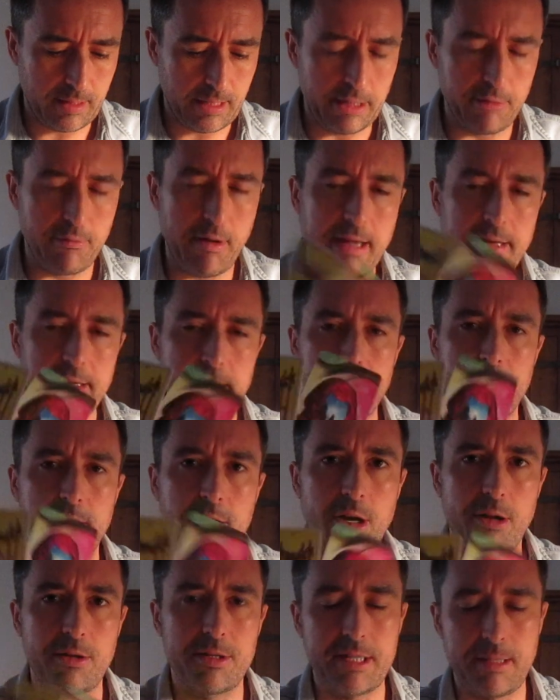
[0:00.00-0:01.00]
You're ending the
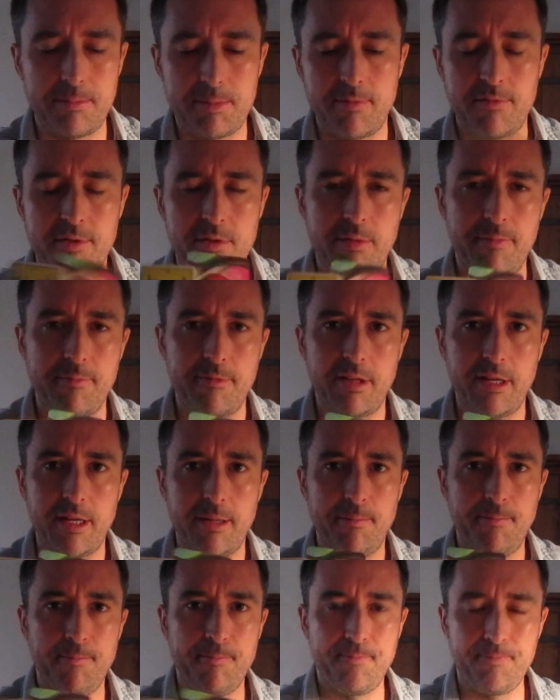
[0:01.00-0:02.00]
concept of twin
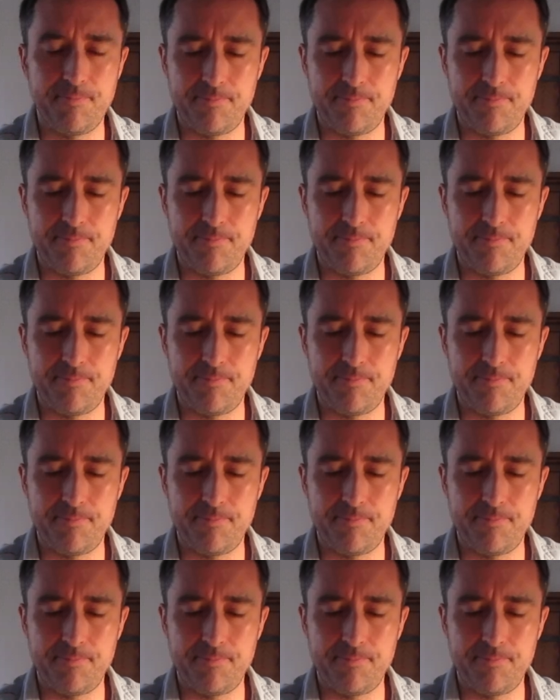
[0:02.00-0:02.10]
flame.